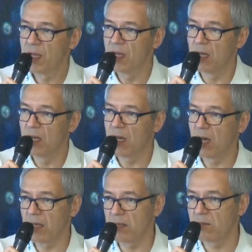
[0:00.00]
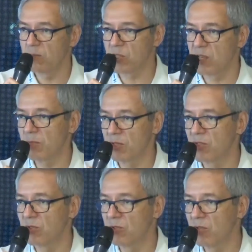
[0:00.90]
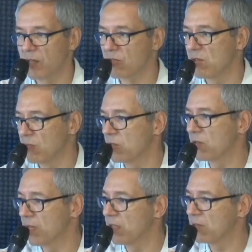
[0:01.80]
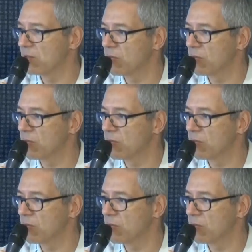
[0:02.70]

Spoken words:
I was able to actually motivate